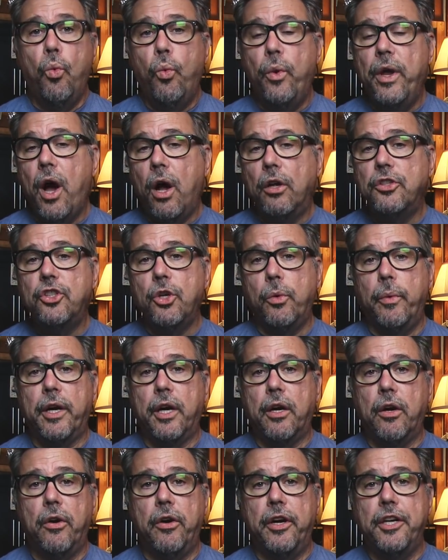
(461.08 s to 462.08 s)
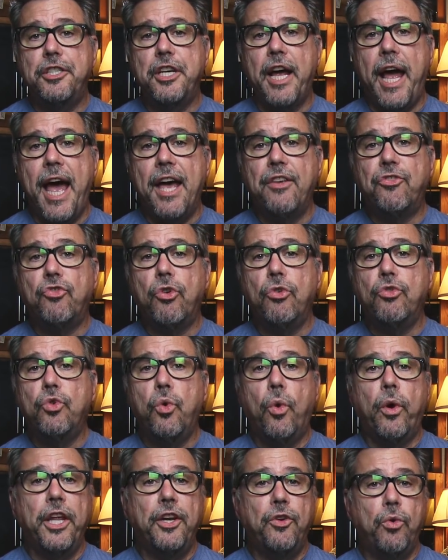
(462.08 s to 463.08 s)
We also encourage ASTRO
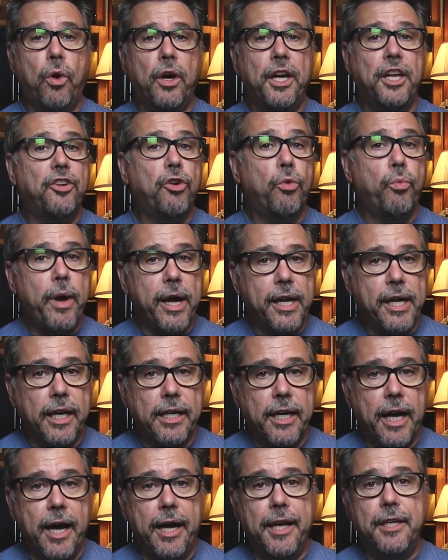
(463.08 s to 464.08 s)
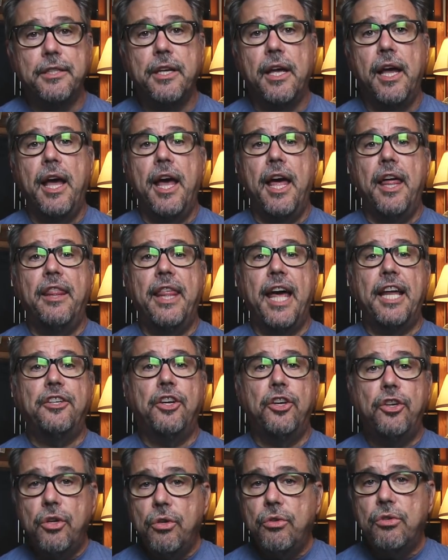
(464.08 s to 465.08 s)
2020 to recognize that
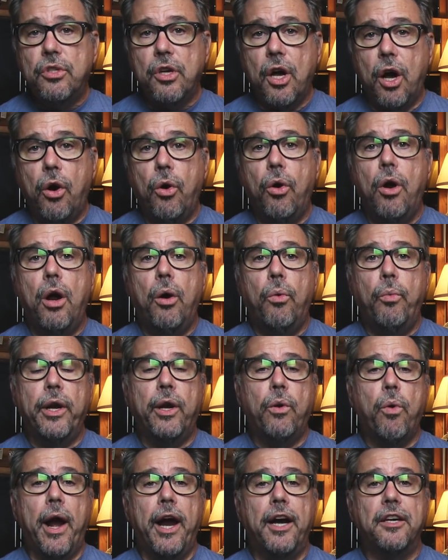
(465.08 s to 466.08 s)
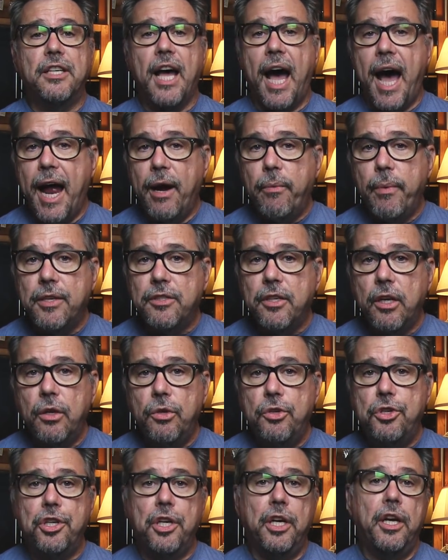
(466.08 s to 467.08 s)
to do so requires high
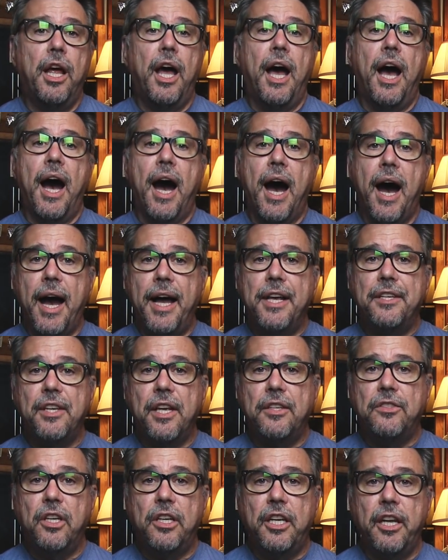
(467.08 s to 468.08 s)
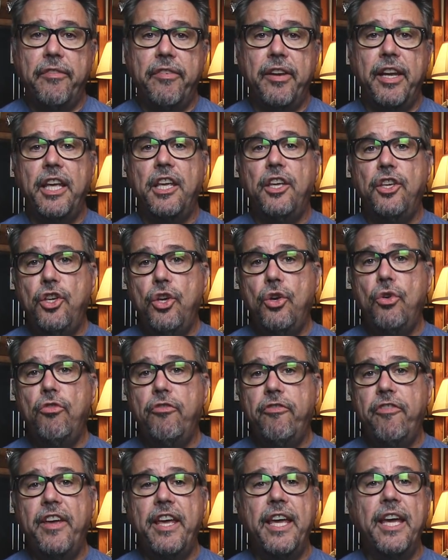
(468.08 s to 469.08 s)
resolution, high sensitivity
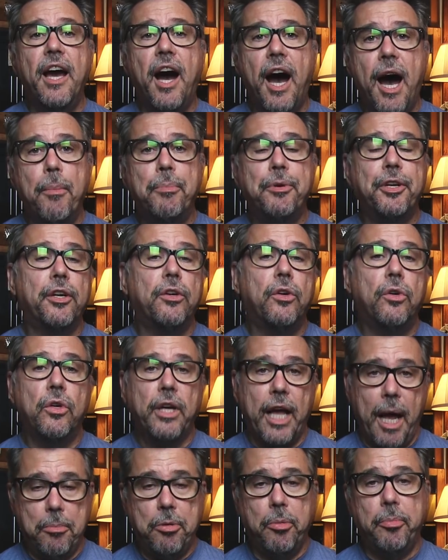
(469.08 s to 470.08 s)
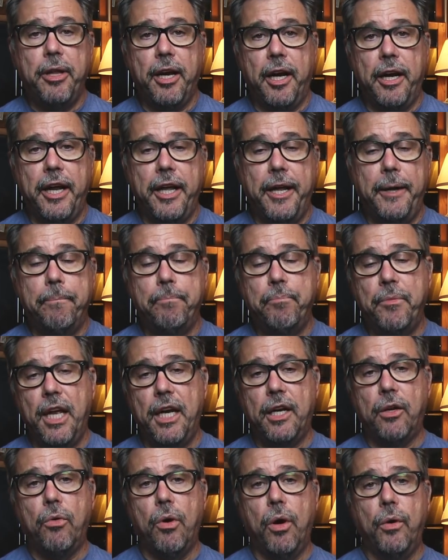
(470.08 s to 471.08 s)
UV optical capability.
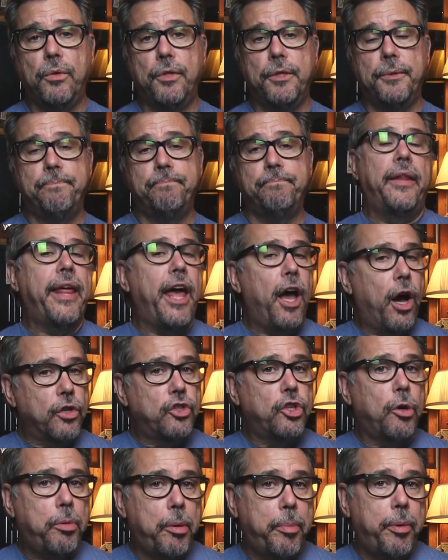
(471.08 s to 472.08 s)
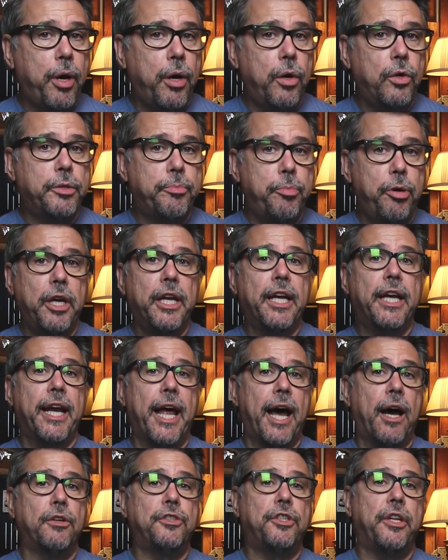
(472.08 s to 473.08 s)
End quote. And they also propose putting it
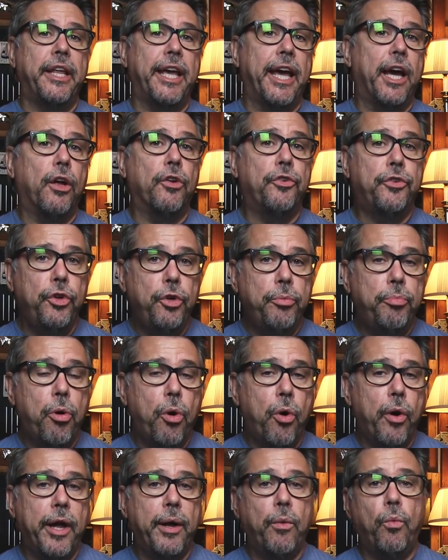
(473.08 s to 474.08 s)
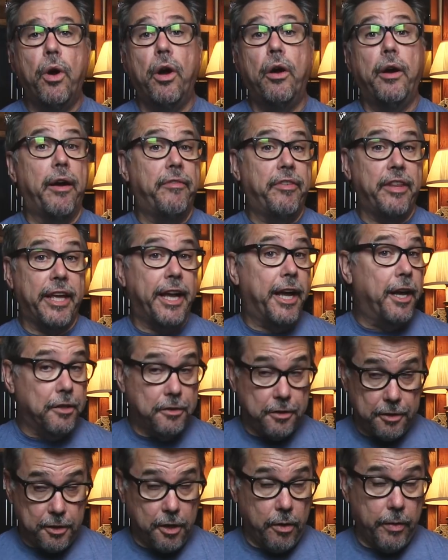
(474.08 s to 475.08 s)
out to the L2 point where everything
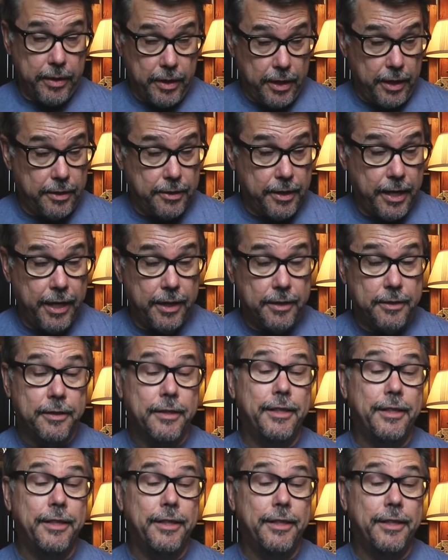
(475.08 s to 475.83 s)
else is going these days.